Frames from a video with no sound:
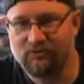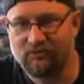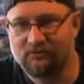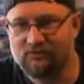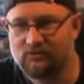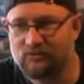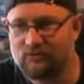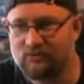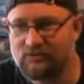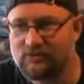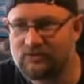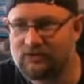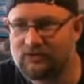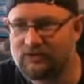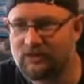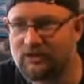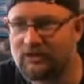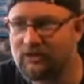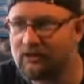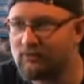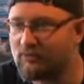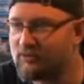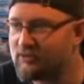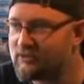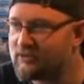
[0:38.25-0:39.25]
This was,
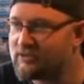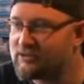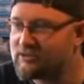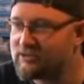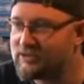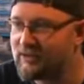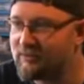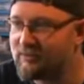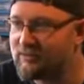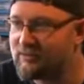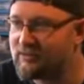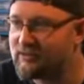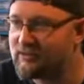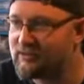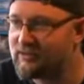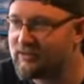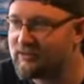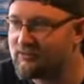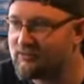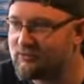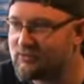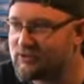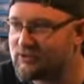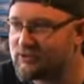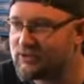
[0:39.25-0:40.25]
I wanted to start building it,
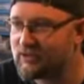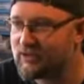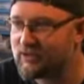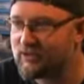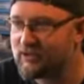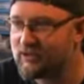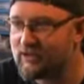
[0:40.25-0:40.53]
that was